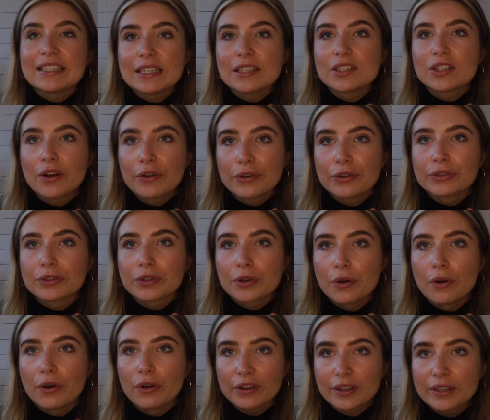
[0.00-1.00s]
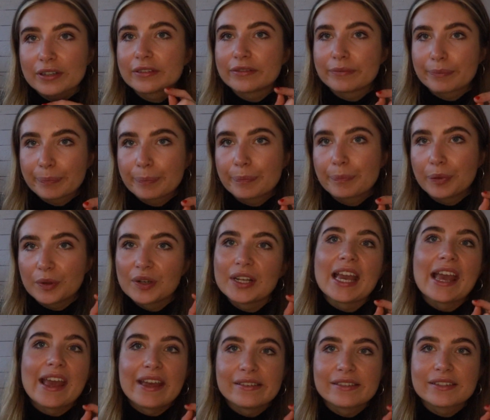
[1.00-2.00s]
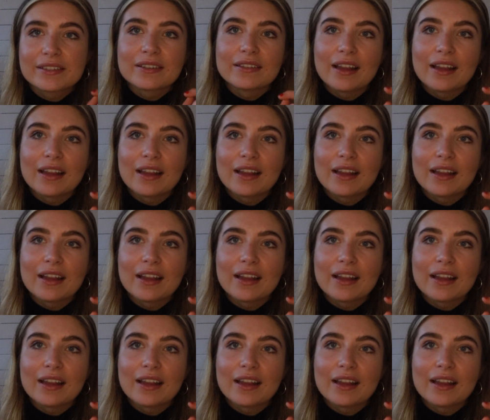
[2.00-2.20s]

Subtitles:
he's not a good cook, but he is.